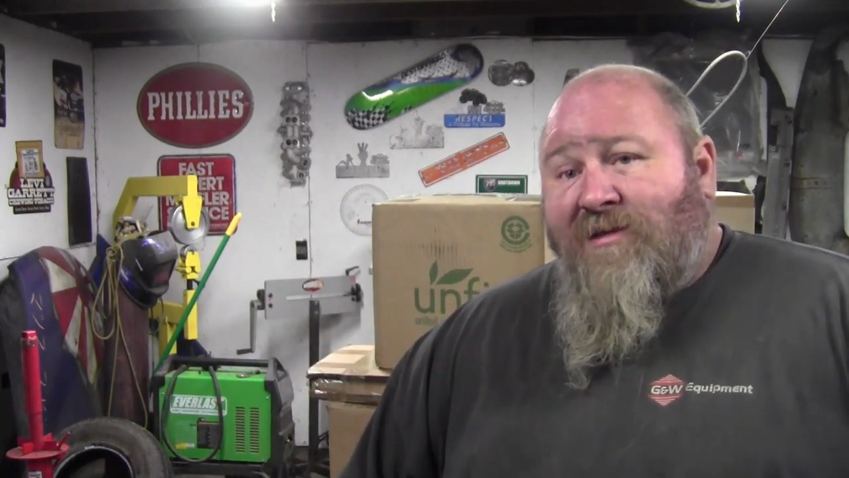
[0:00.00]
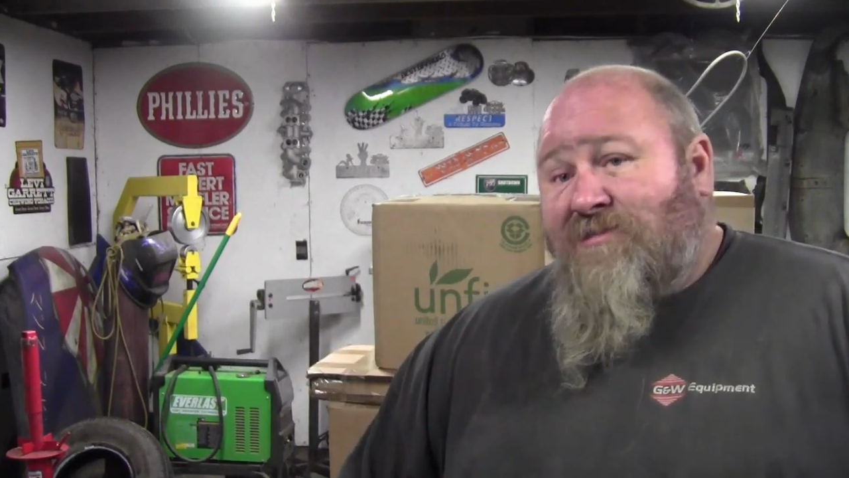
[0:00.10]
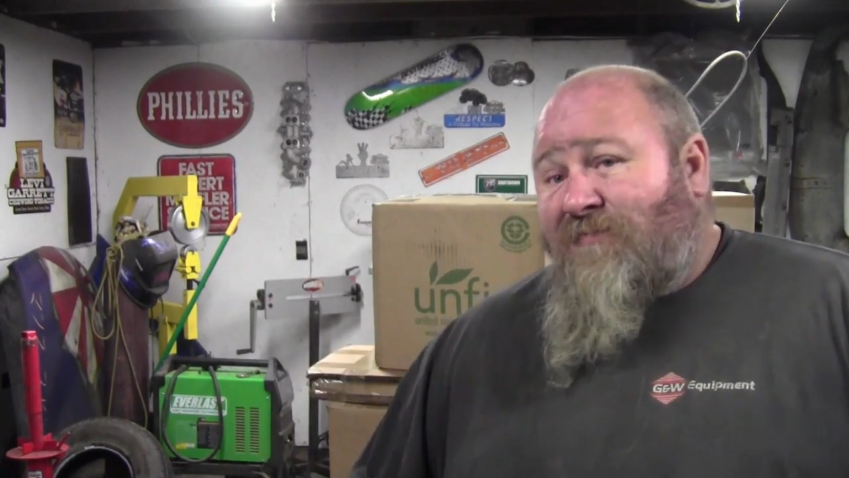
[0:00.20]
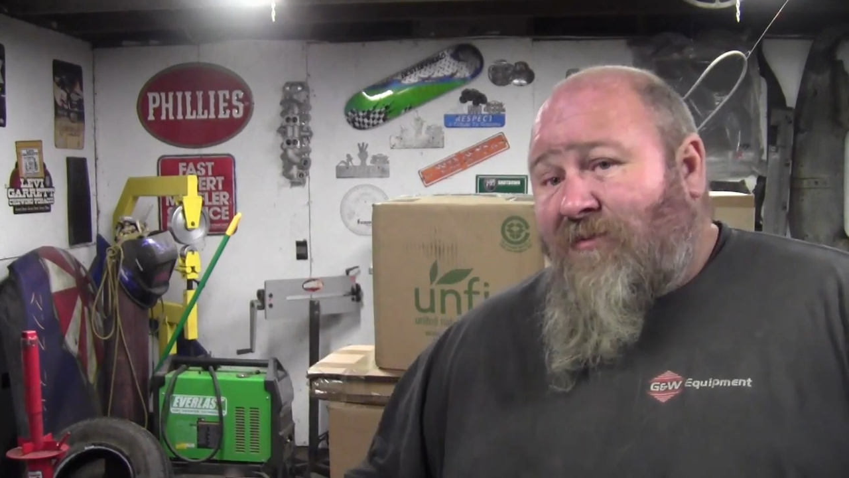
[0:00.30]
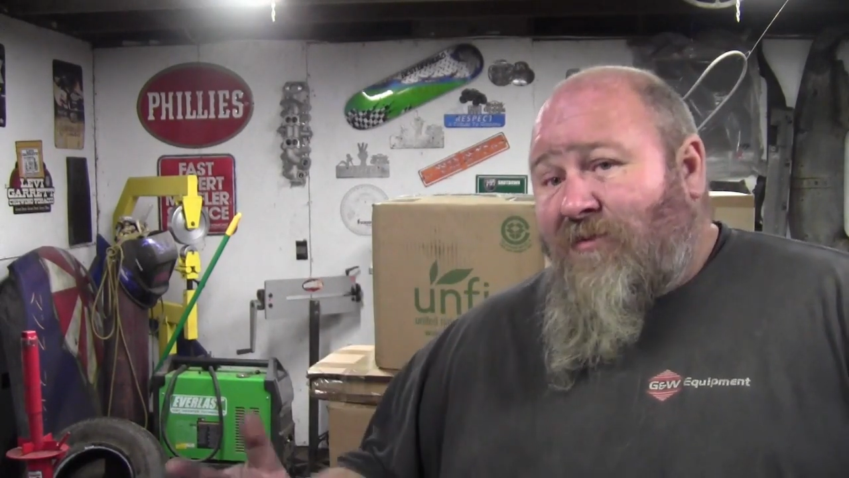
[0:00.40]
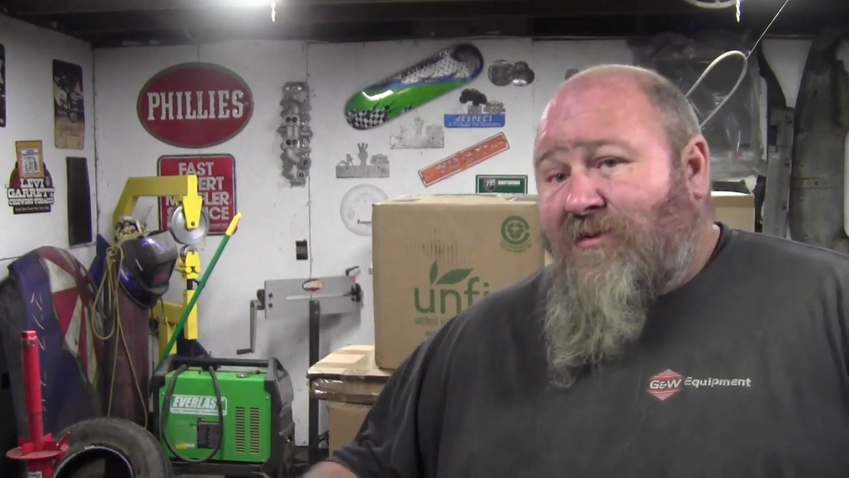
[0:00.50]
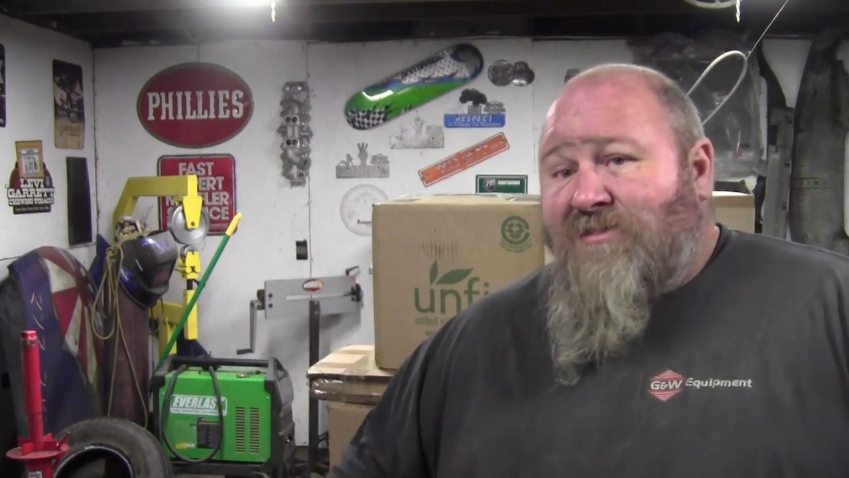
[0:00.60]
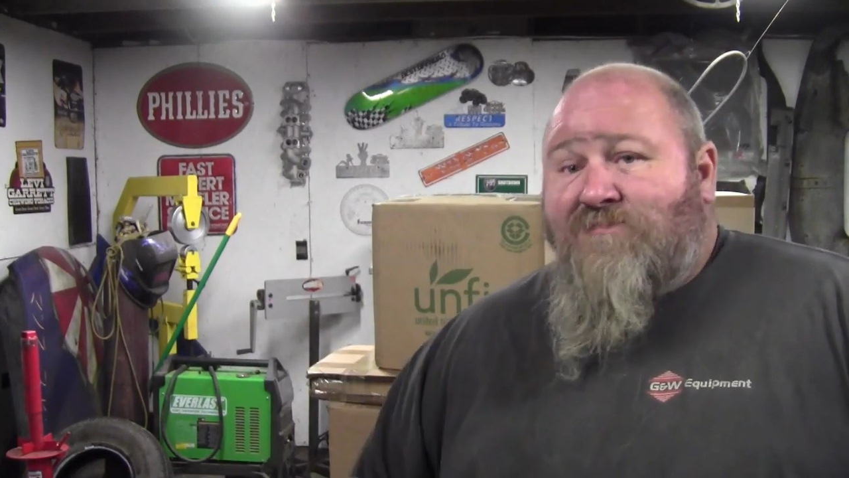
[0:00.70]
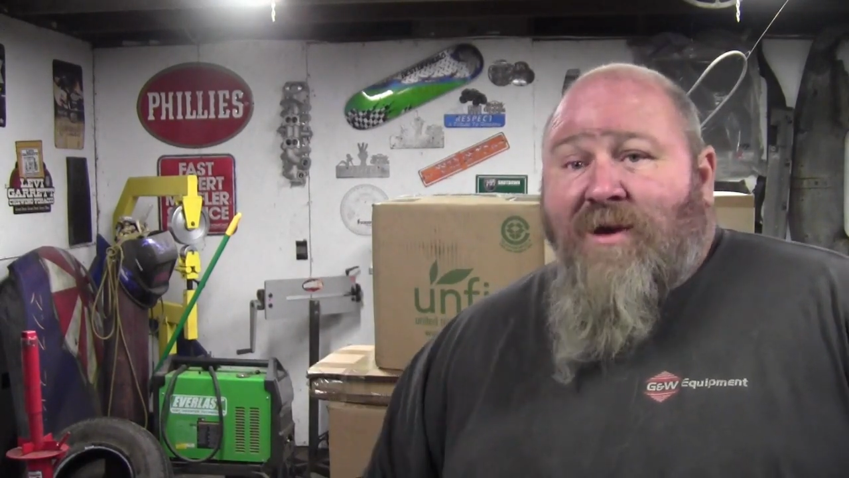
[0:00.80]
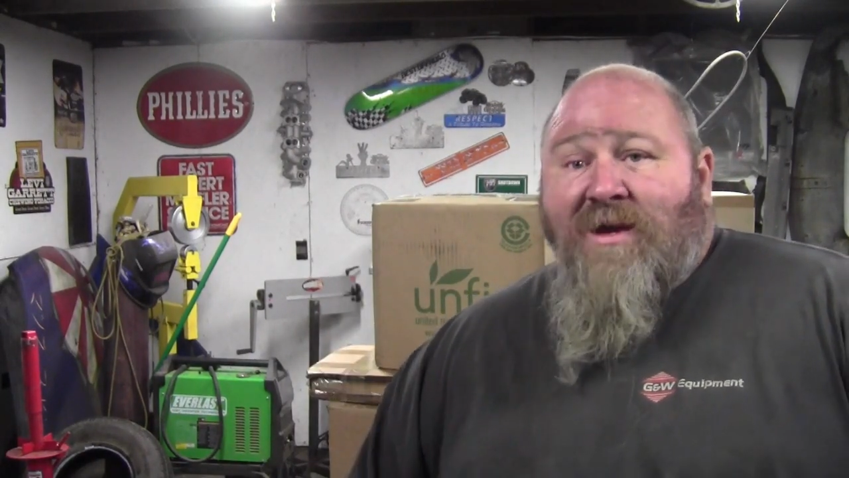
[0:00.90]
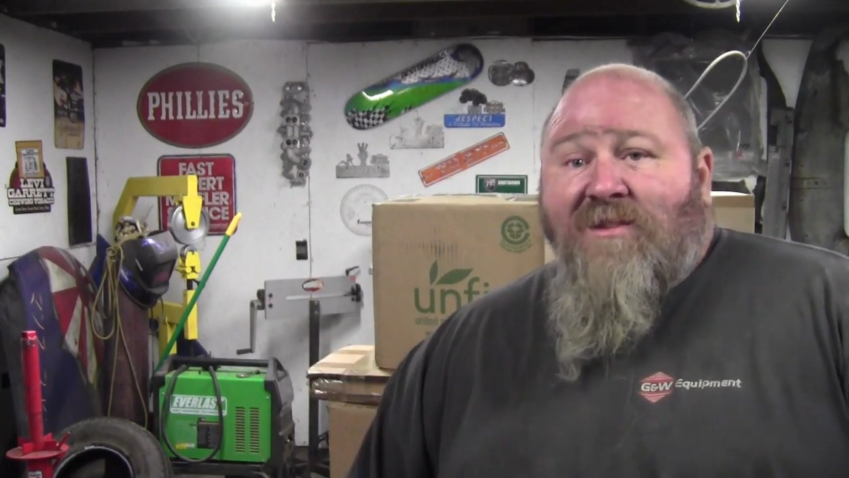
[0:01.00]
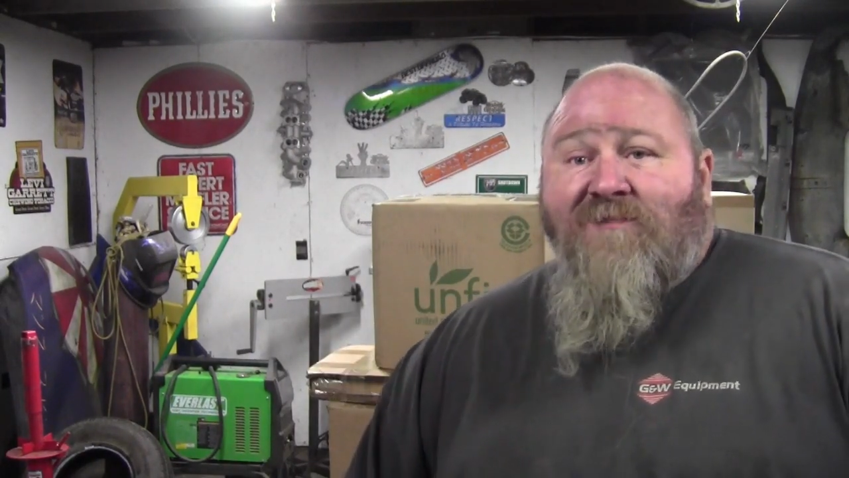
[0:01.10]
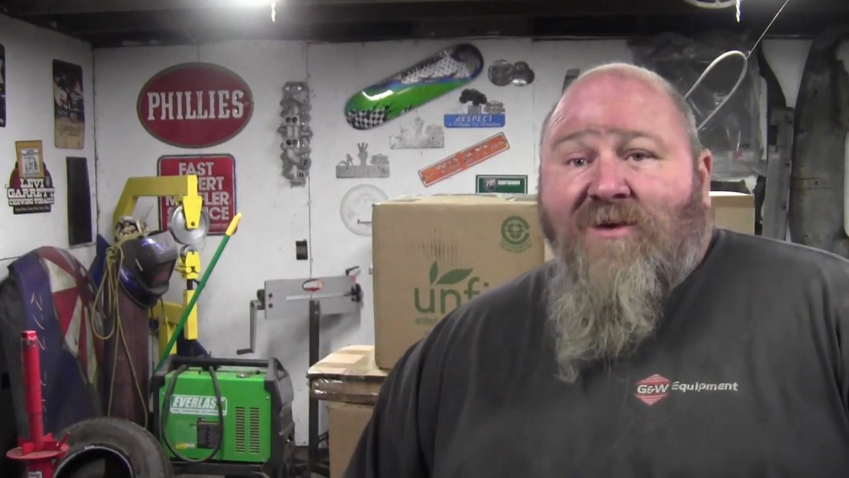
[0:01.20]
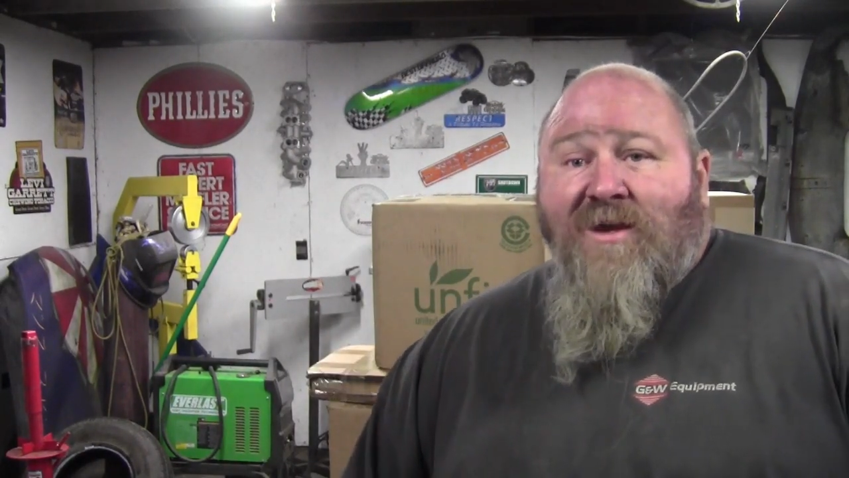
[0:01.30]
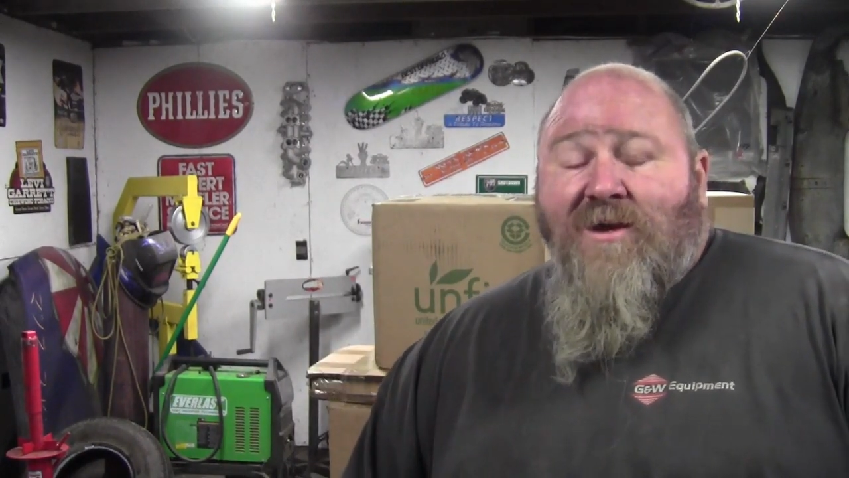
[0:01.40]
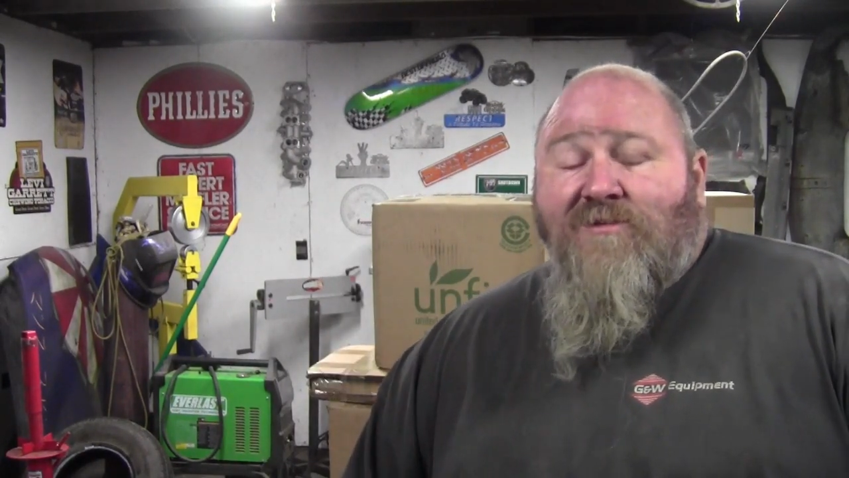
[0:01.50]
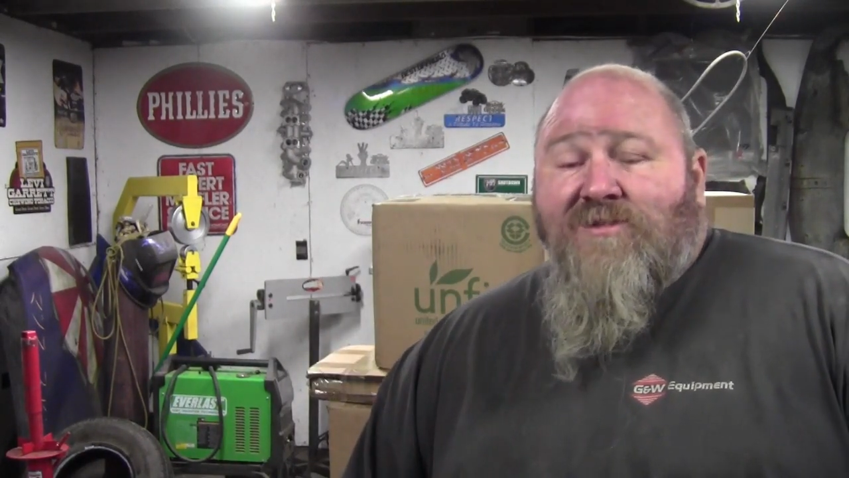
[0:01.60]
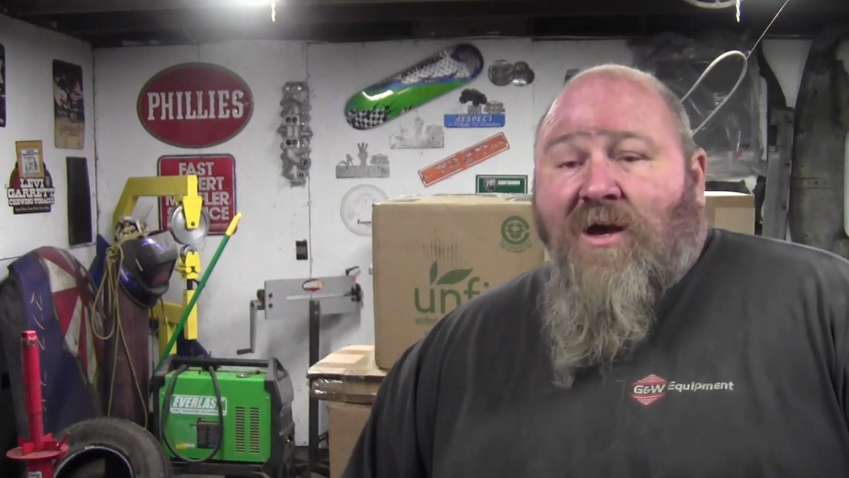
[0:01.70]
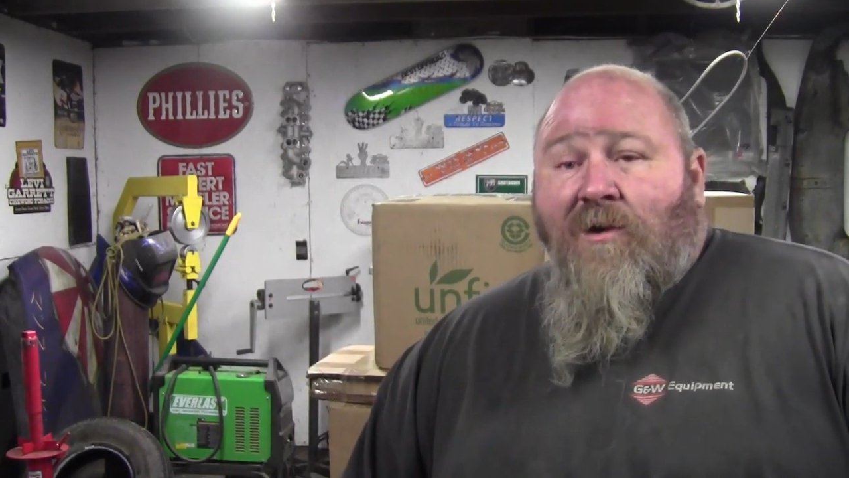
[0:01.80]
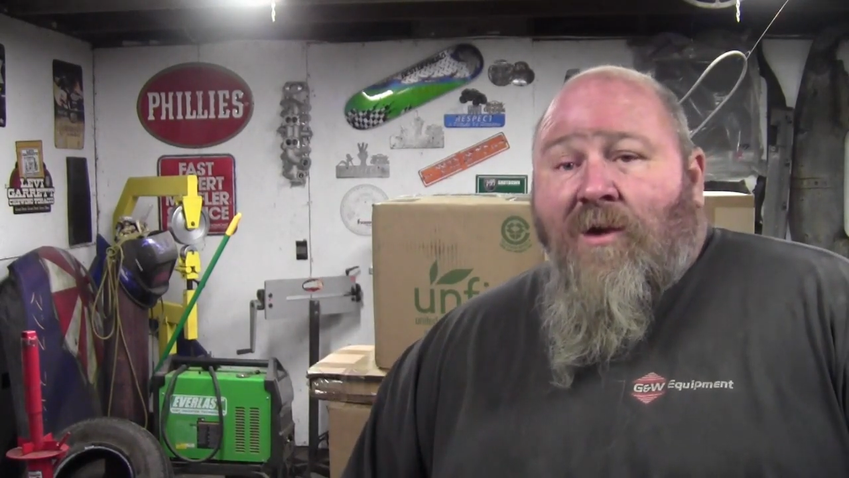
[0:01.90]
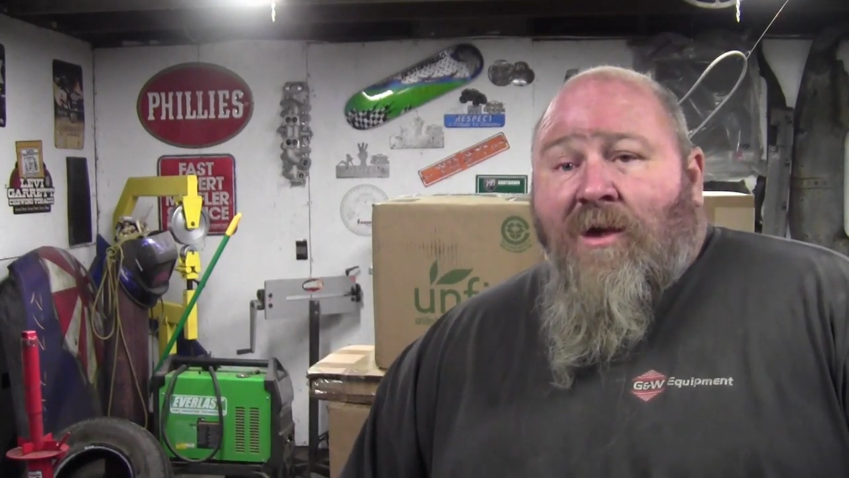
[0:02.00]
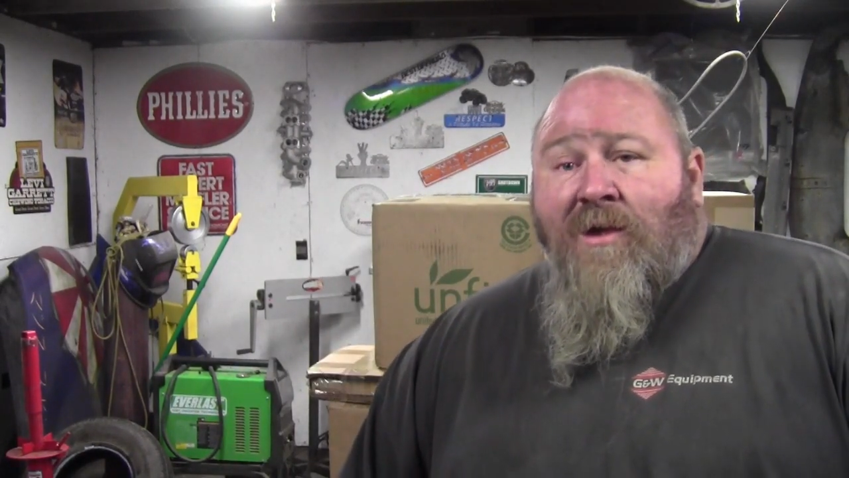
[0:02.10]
so far as making the videos go.